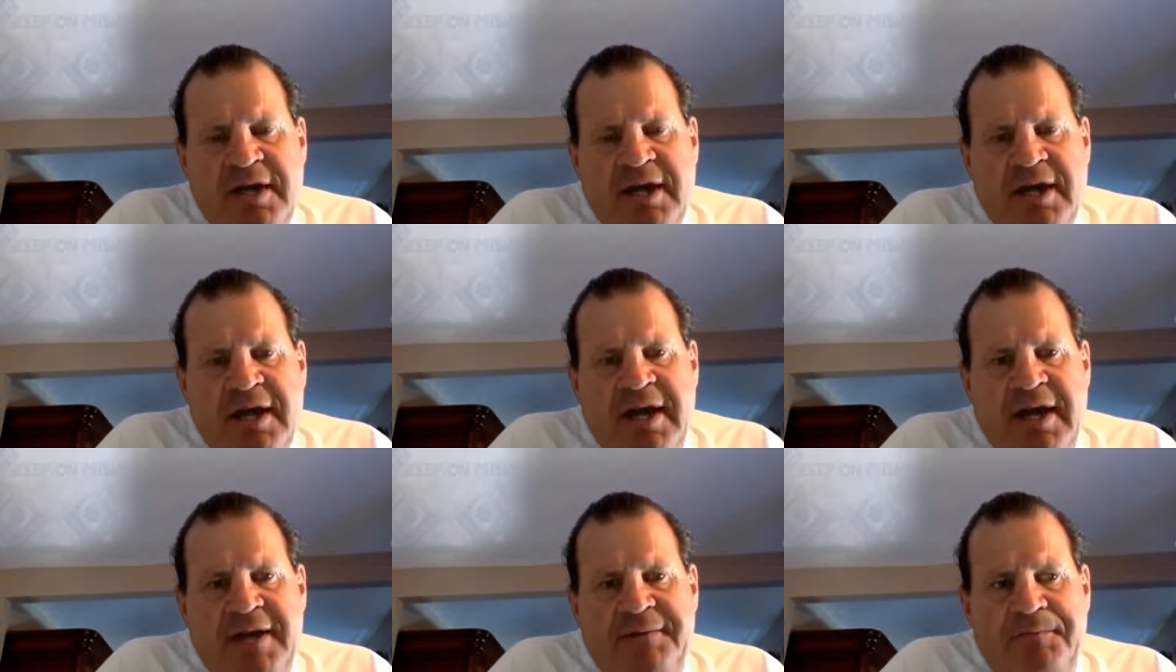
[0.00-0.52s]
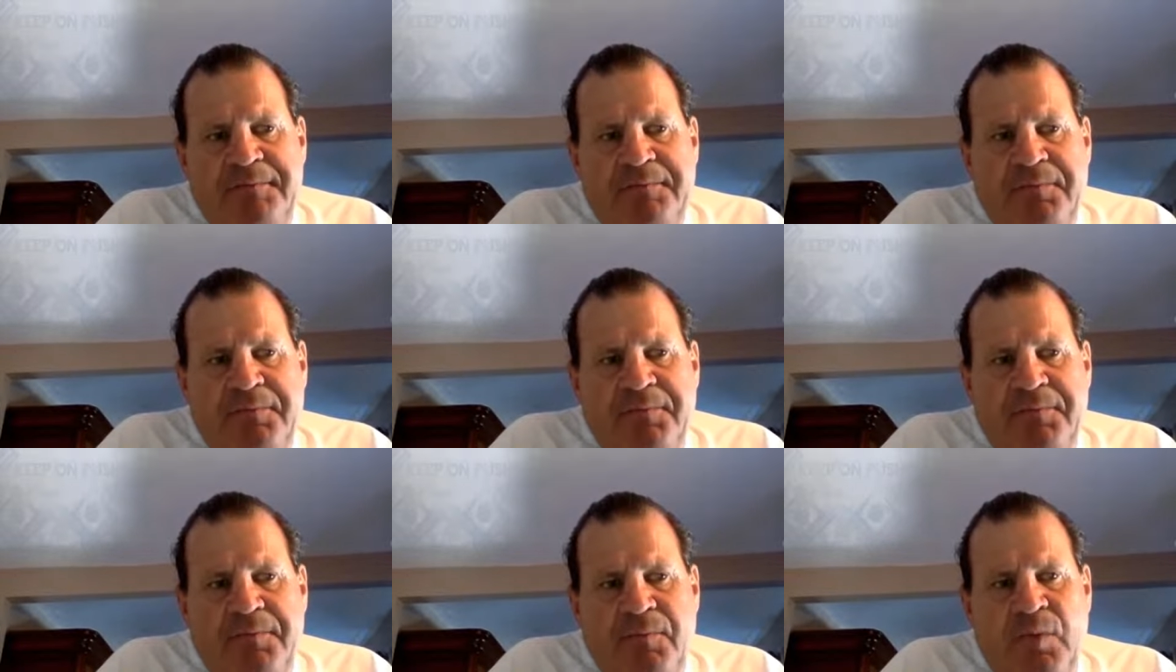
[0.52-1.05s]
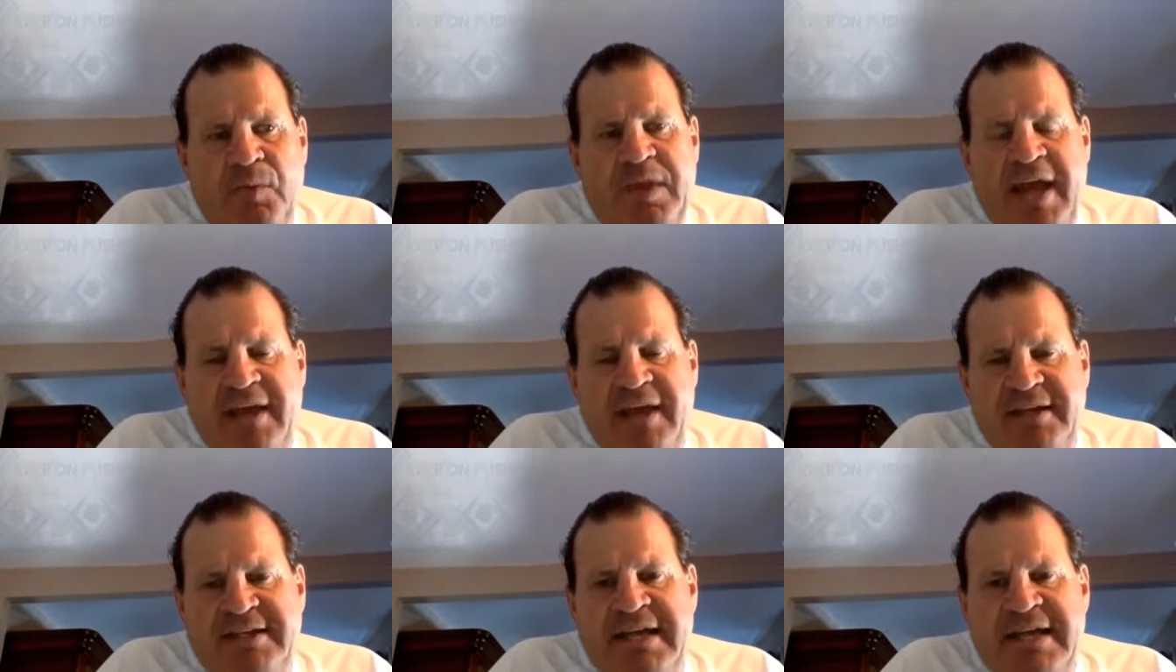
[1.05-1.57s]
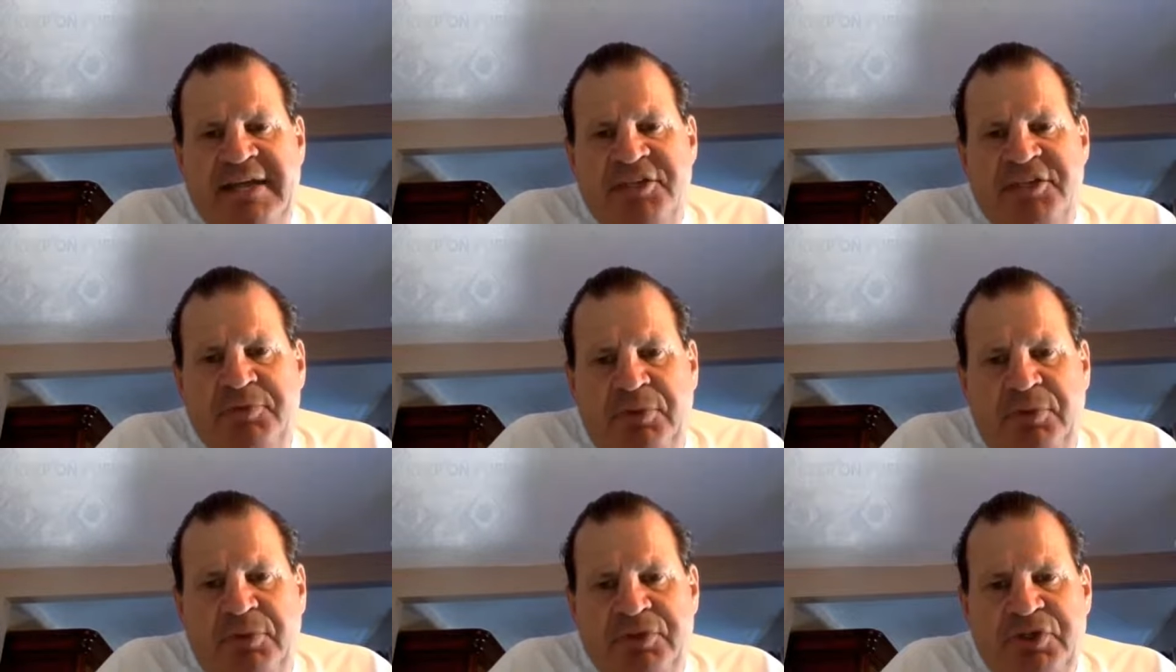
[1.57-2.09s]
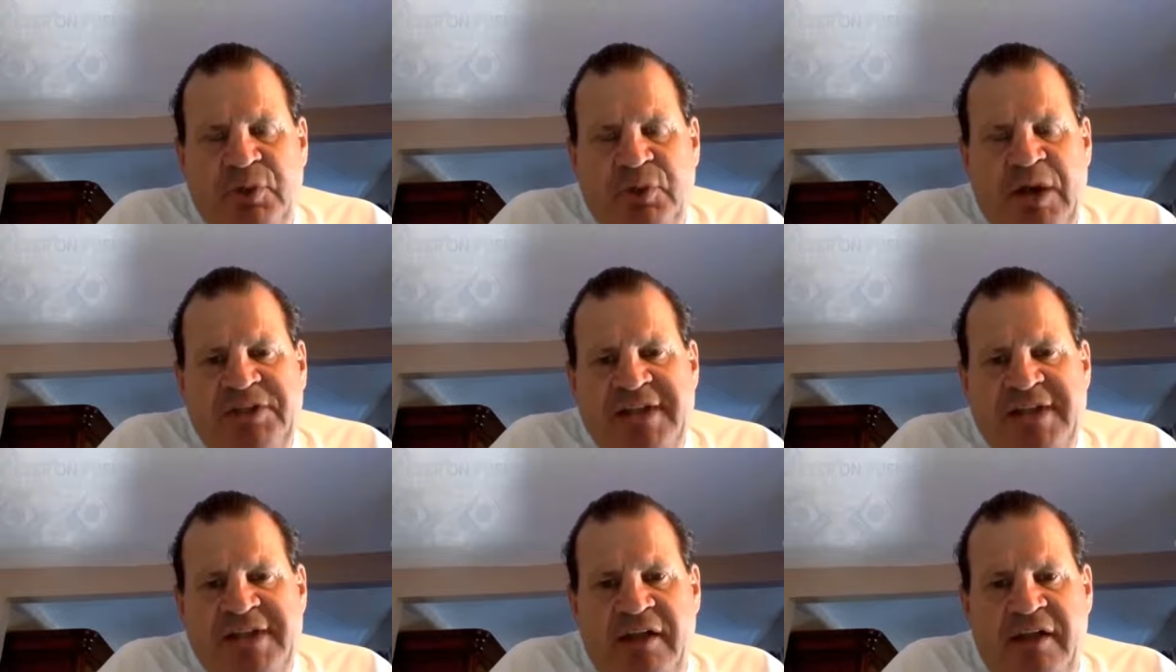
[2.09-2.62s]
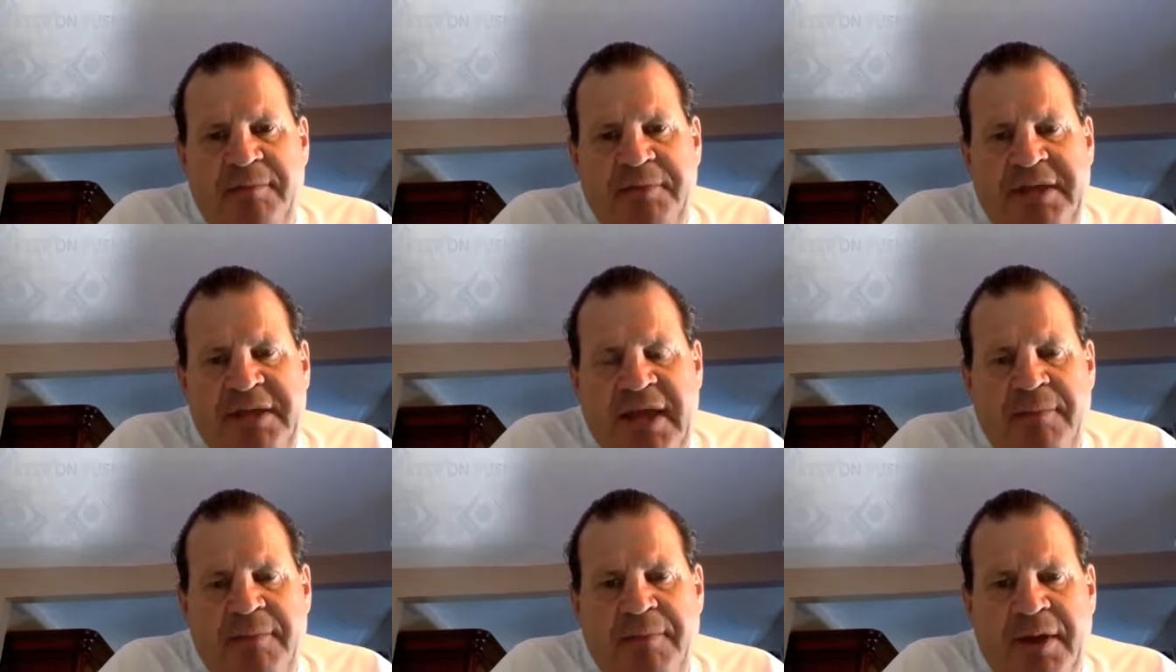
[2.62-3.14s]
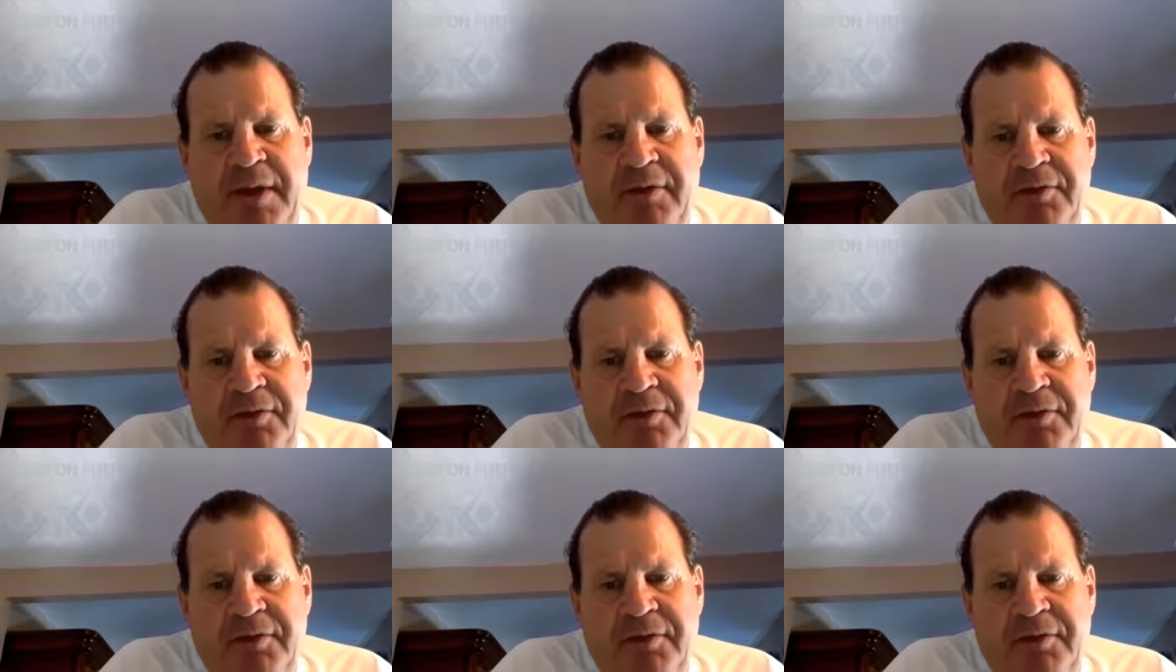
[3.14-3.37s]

And we had intangibles, so our talent became better.